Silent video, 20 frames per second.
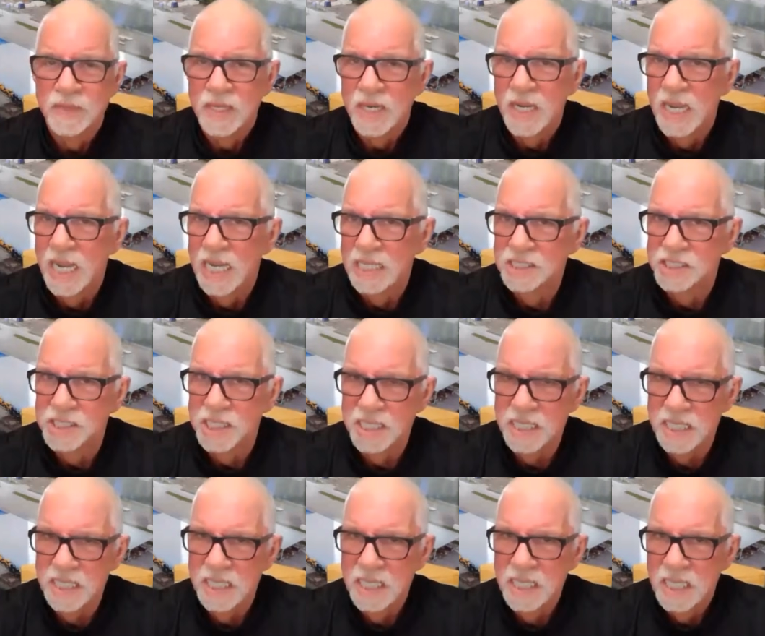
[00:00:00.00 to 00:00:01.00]

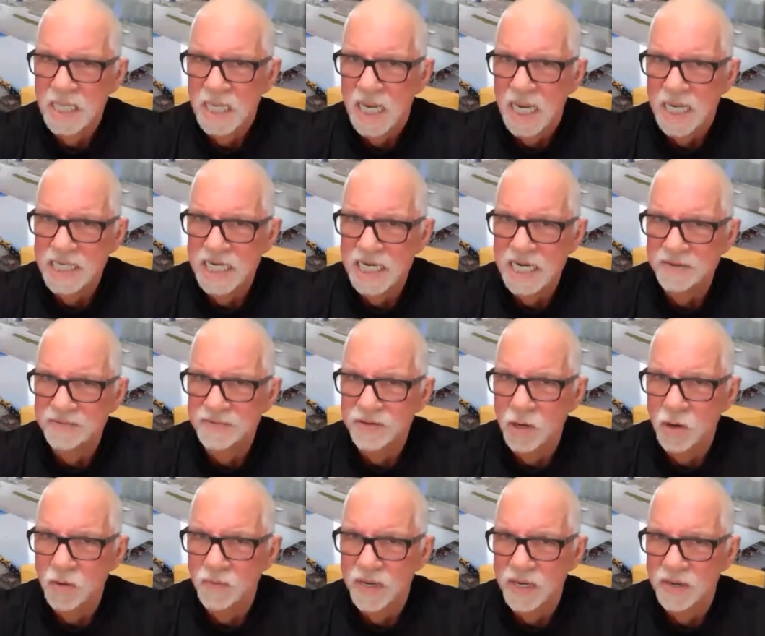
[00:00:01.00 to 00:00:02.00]
actually, I didn't even
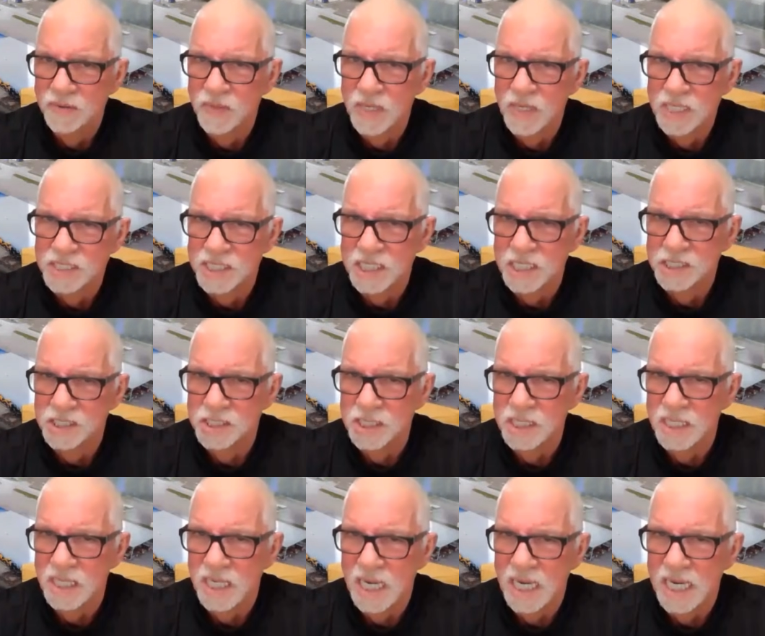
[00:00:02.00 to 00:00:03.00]
know what it was. And
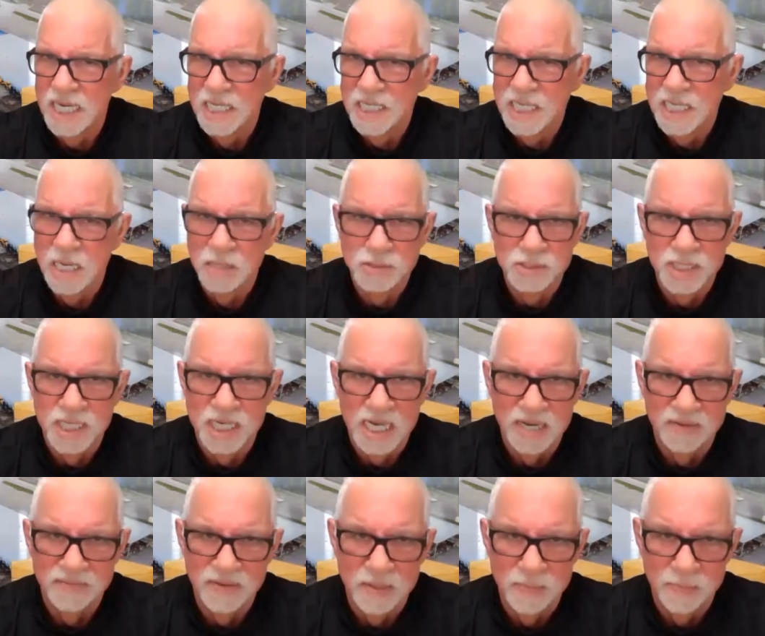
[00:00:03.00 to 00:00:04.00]
I had counseling
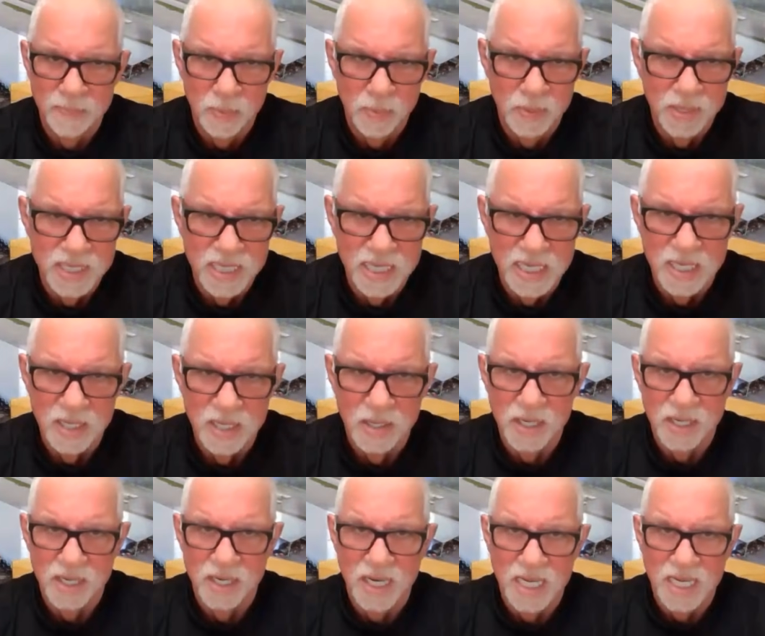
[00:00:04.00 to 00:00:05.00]
at one point in
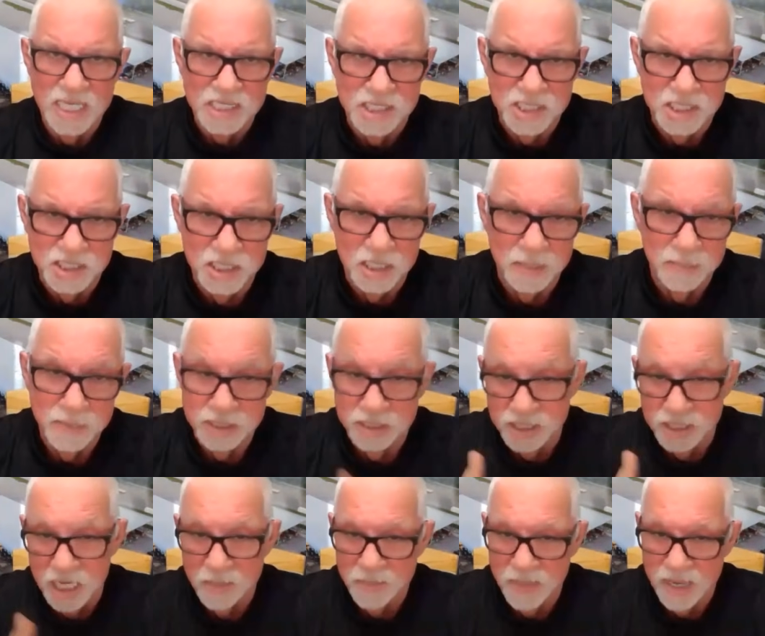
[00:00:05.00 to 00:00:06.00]
our relationship. Is
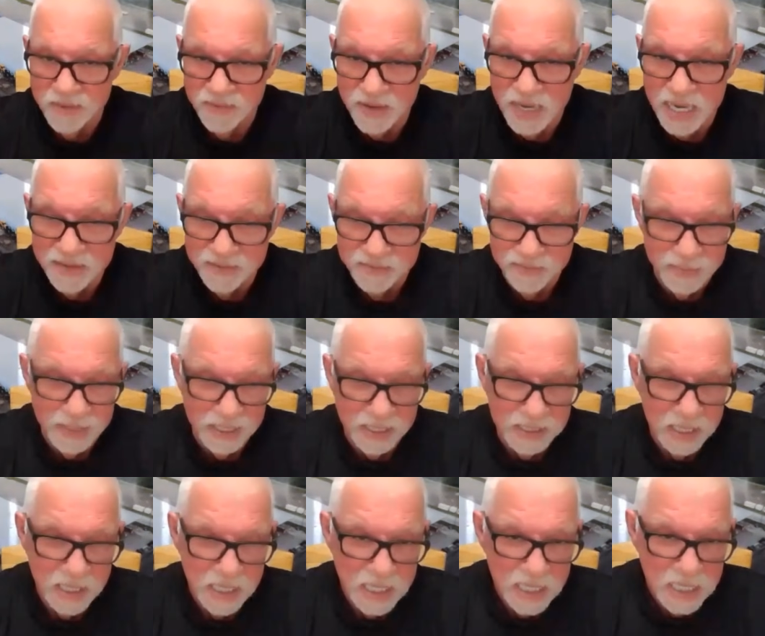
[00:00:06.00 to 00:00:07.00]
now my wife. But
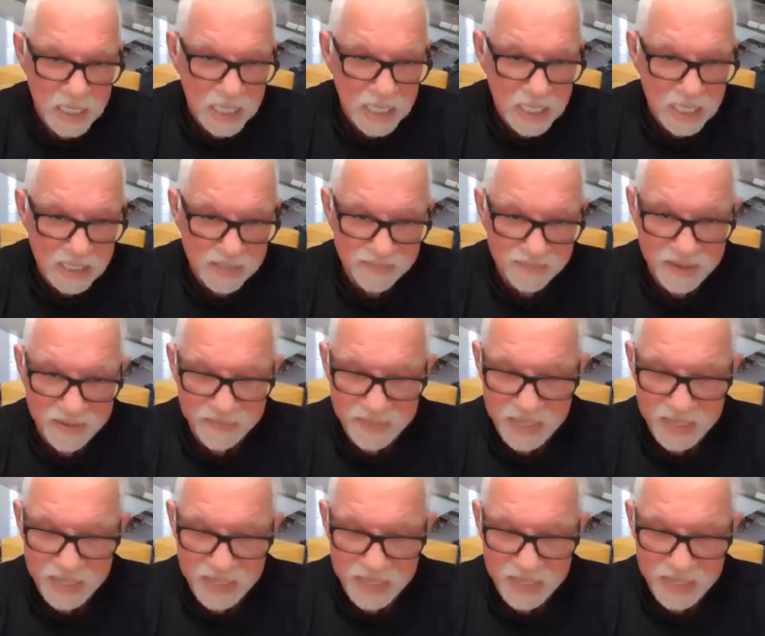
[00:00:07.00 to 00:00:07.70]
when we